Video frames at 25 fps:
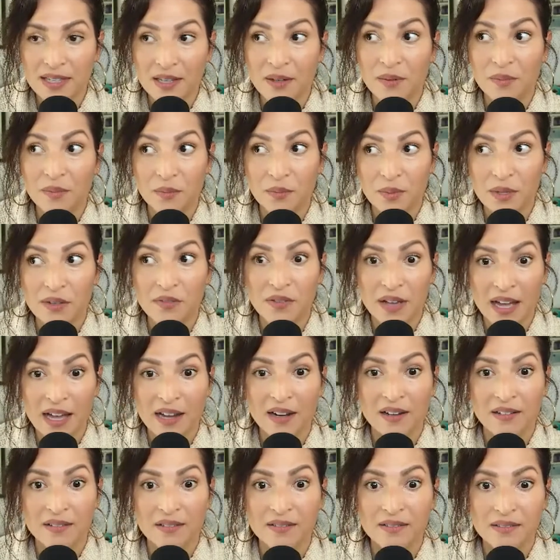And we've
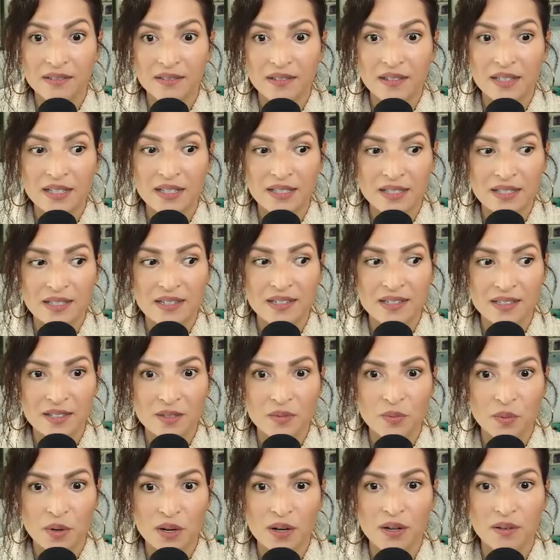had
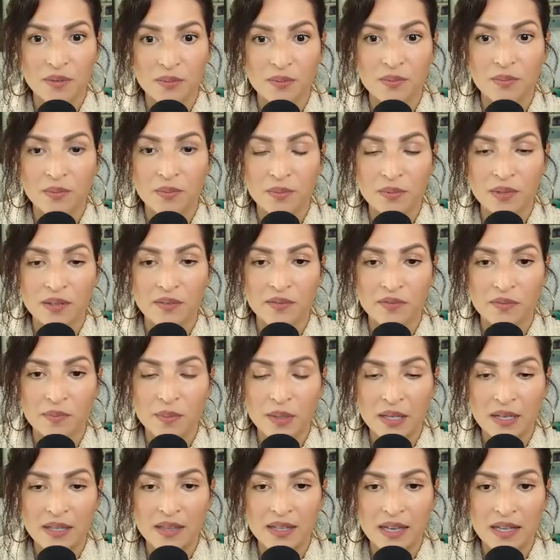incidents where we've
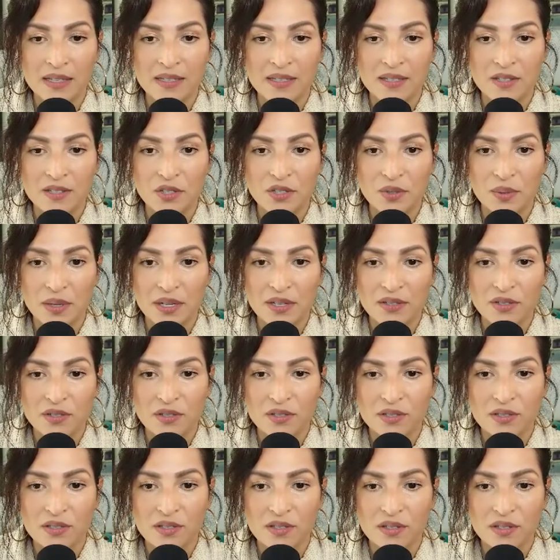been in that situation.